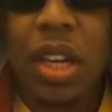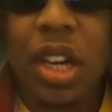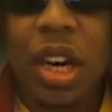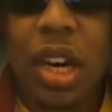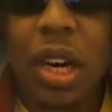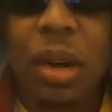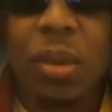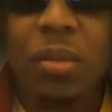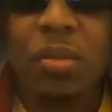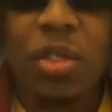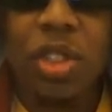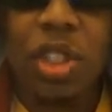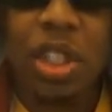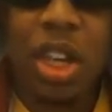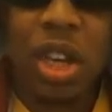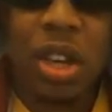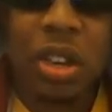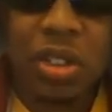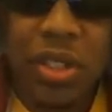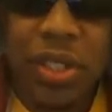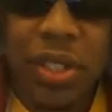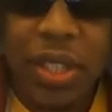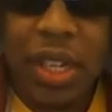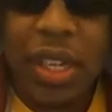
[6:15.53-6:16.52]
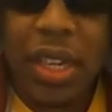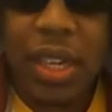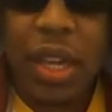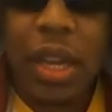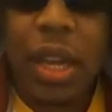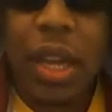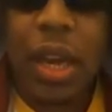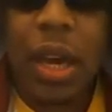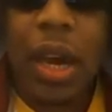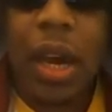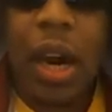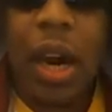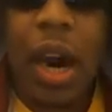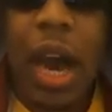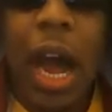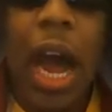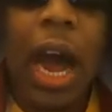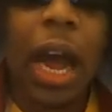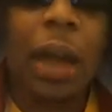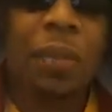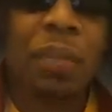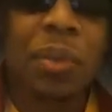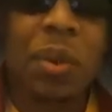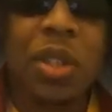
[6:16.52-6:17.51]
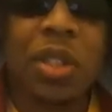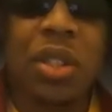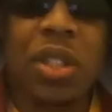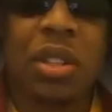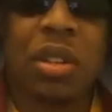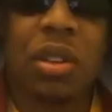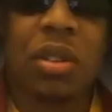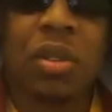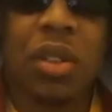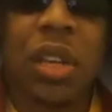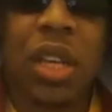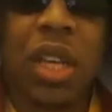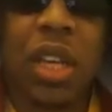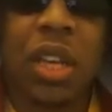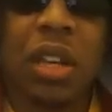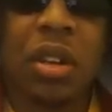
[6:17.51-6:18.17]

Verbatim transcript: Um, Chelsea, I personally don't think